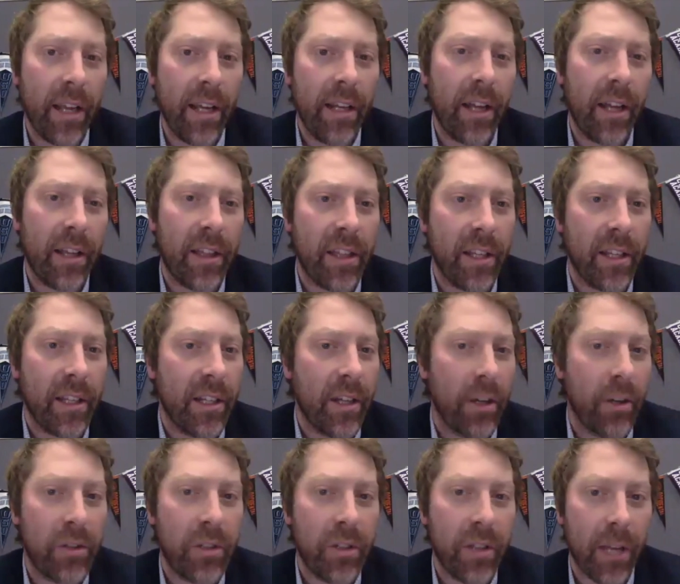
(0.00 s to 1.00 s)
I think,
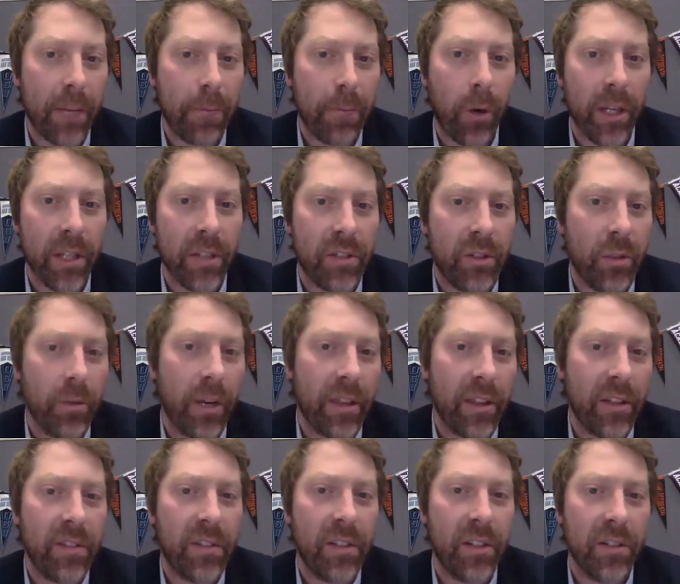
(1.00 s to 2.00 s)
to that point too, right,
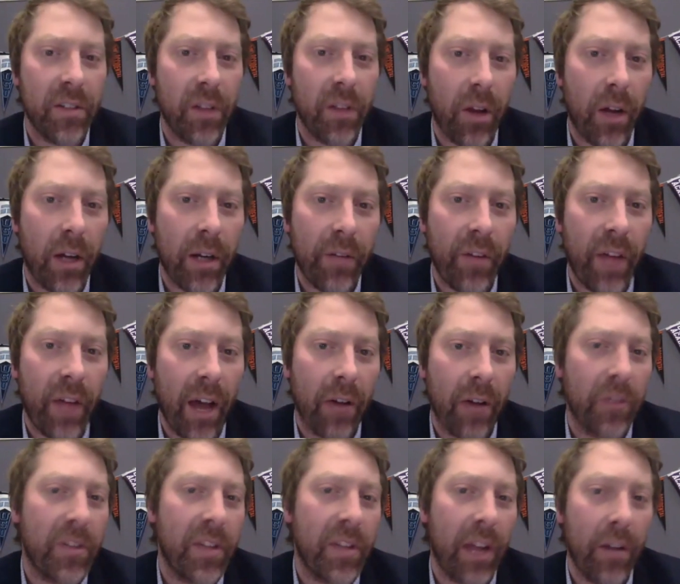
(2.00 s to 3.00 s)
there's a lot of
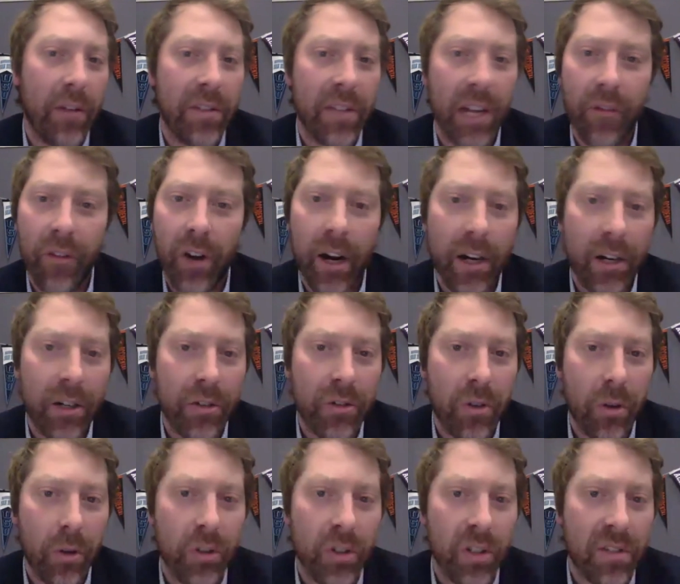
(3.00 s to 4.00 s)
outside of our
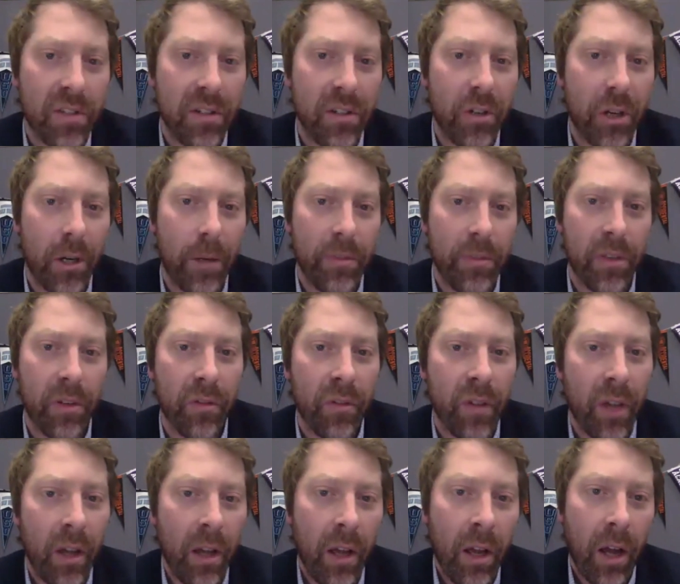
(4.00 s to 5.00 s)
control, just in terms of
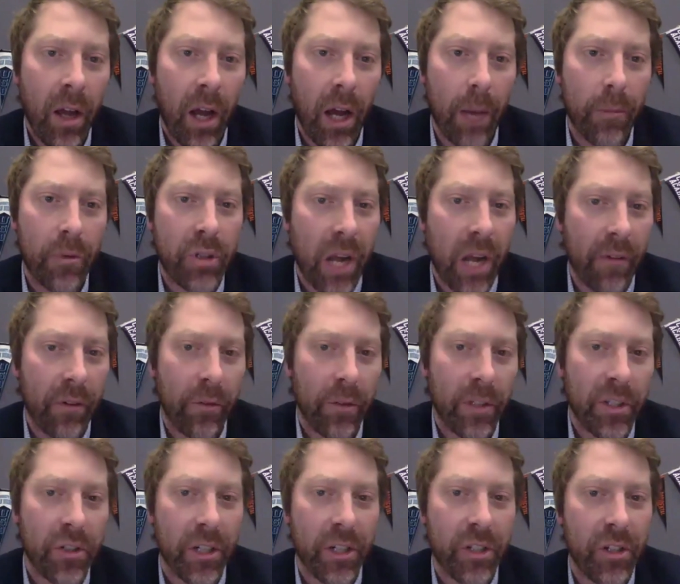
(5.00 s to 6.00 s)
travel
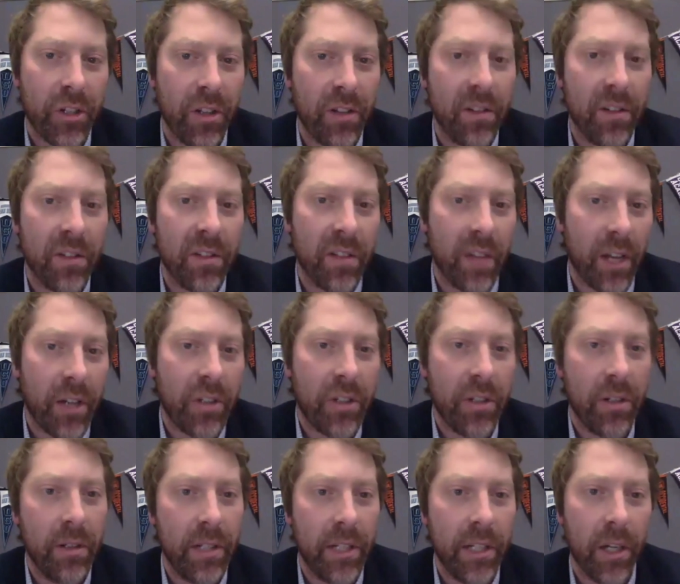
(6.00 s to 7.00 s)
restrictions and such.
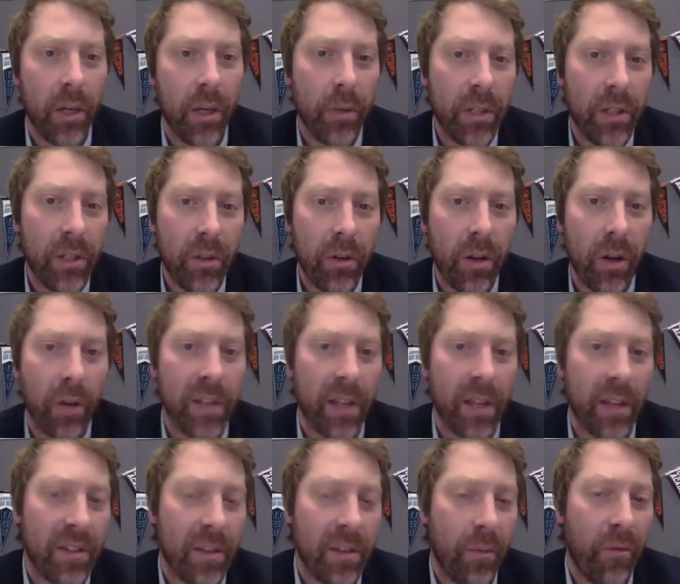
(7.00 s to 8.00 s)
And, we do know
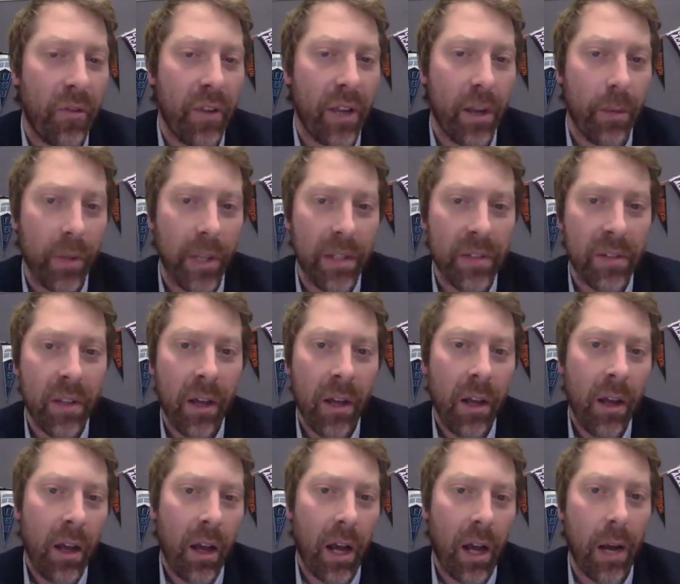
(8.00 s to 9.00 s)
that some families,
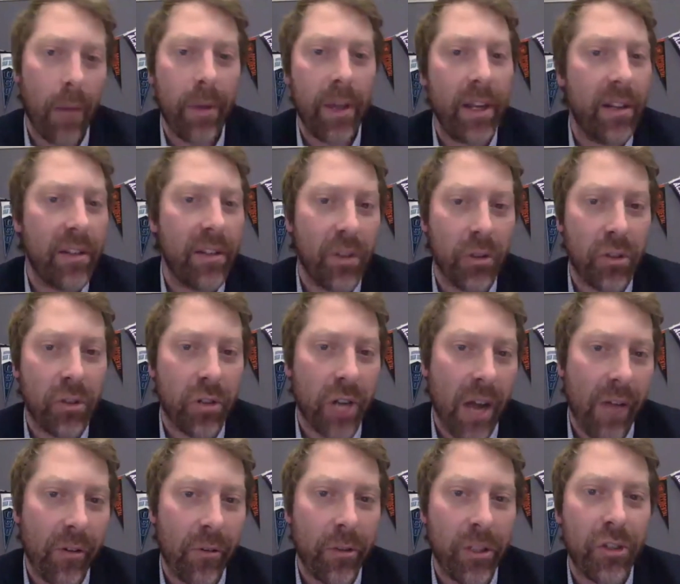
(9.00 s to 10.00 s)
it is those
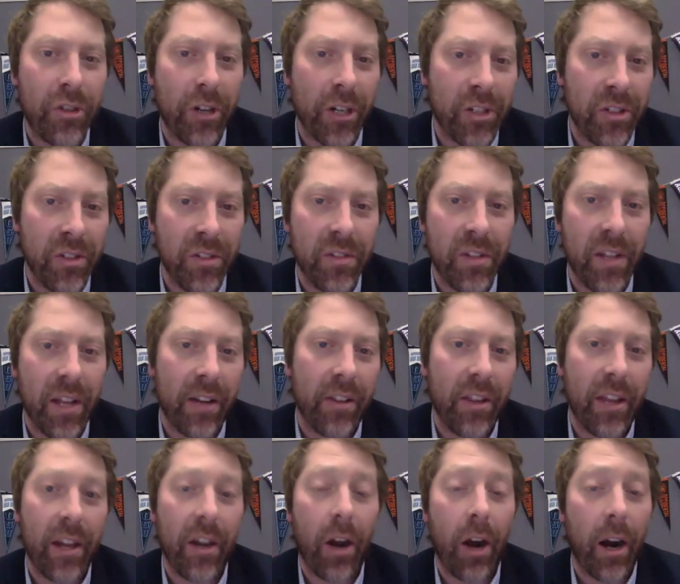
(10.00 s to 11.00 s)
travel restrictions that
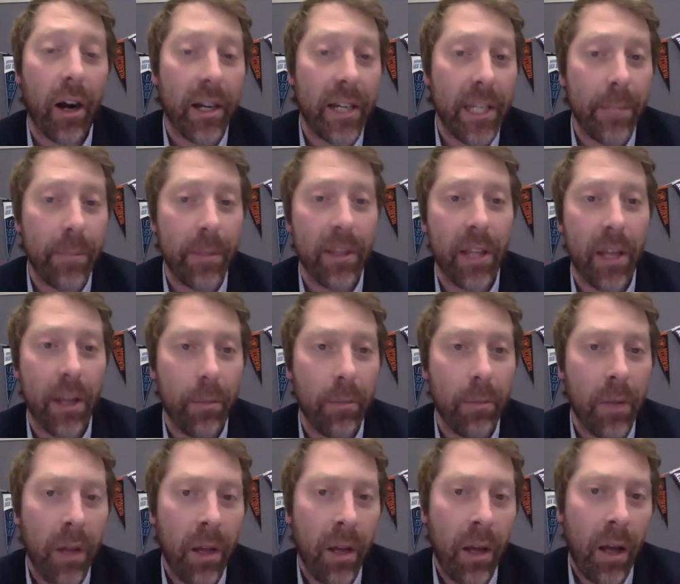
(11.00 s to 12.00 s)
are keeping
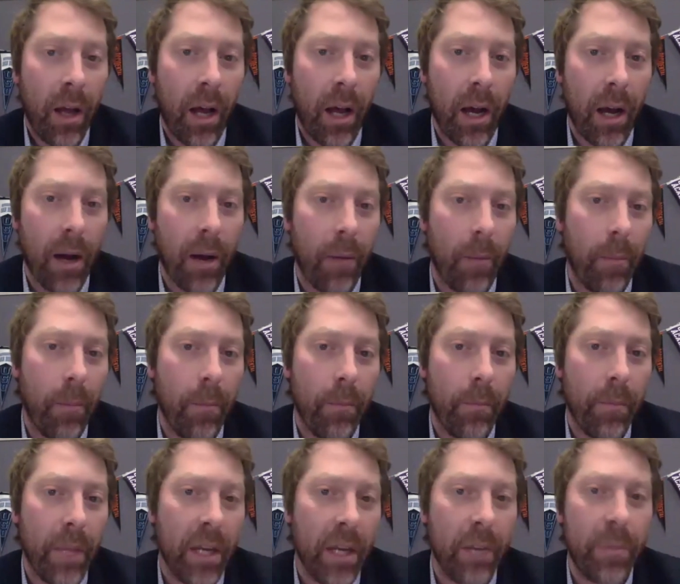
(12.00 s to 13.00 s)
them
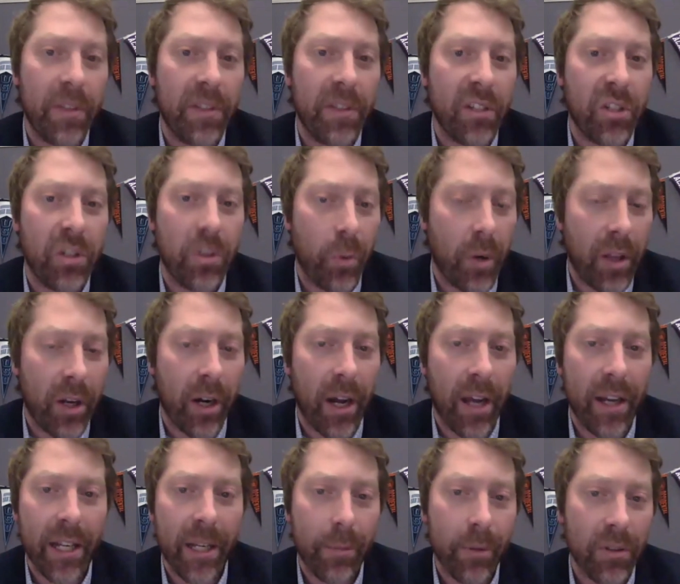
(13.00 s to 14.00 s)
in a position where they're
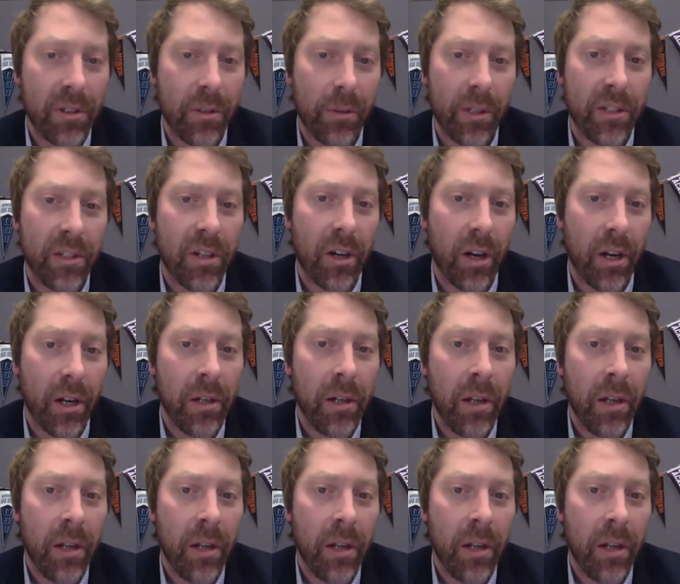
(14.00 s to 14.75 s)
unable to return.